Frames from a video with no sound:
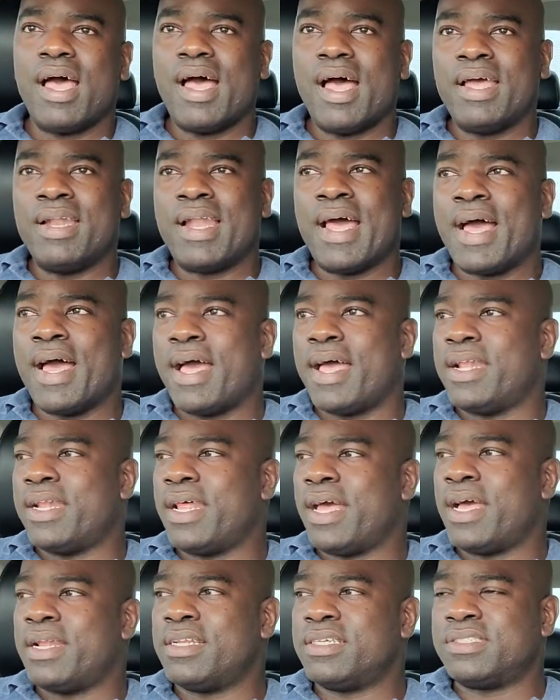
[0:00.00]
And I and
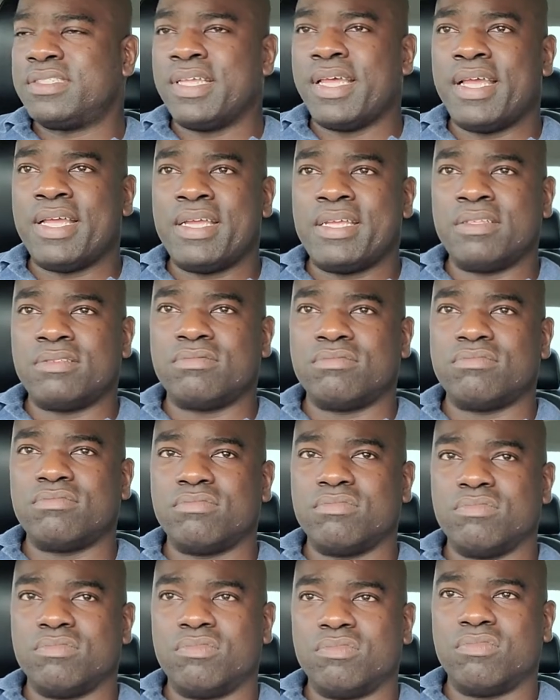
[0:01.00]
I
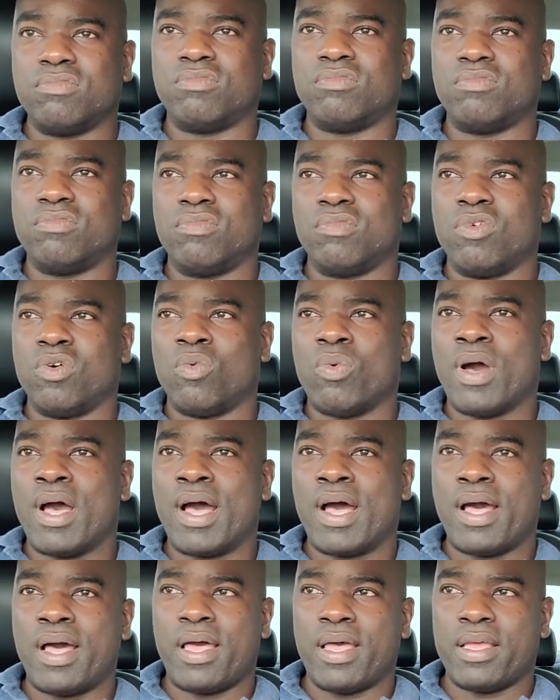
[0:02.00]
understand
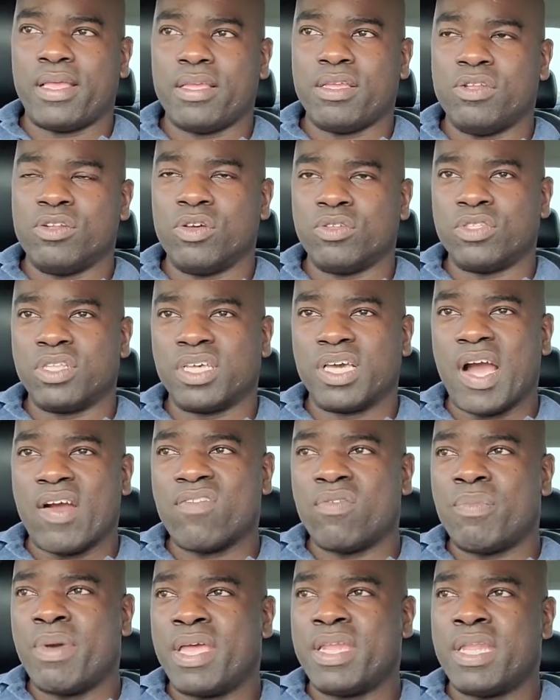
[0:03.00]
why, you know, the
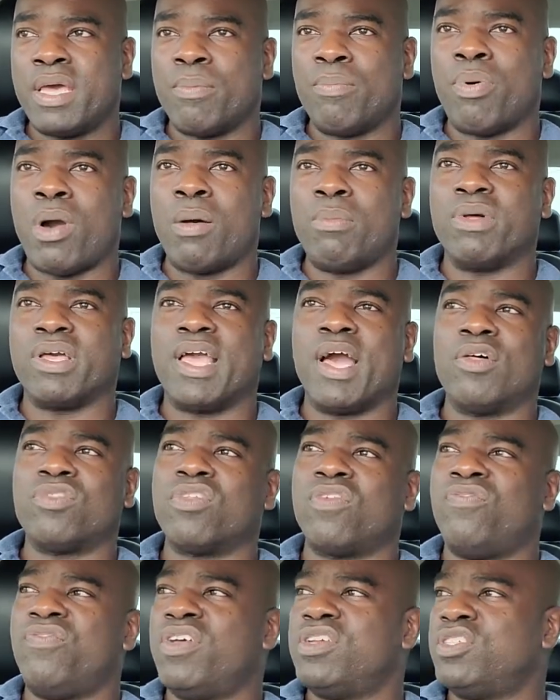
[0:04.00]
government and public health
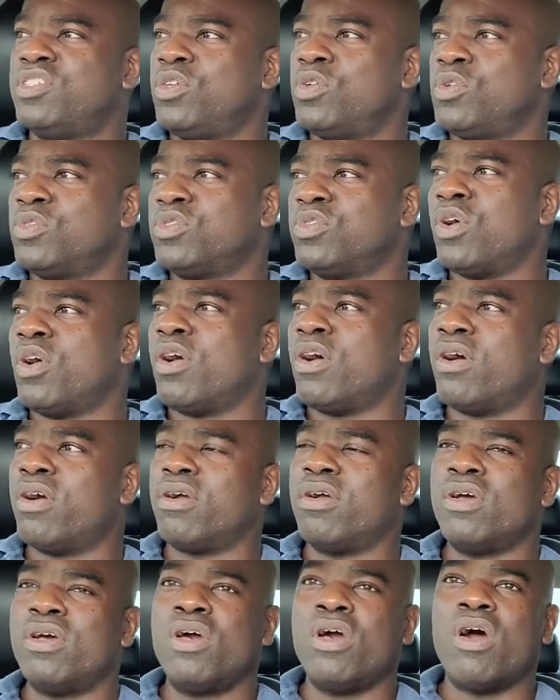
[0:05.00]
officials are
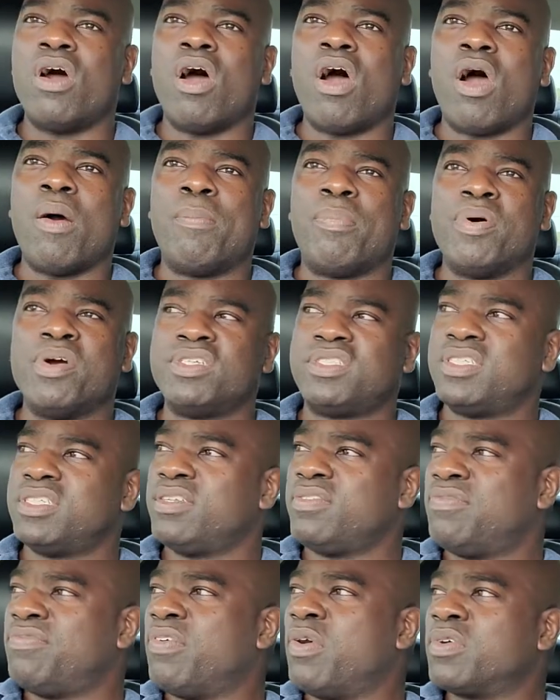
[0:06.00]
are
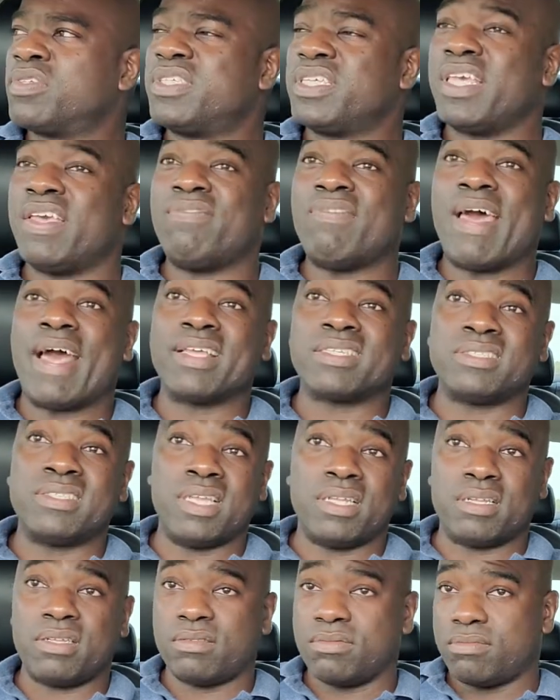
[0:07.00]
pushing folks to get vaccinated.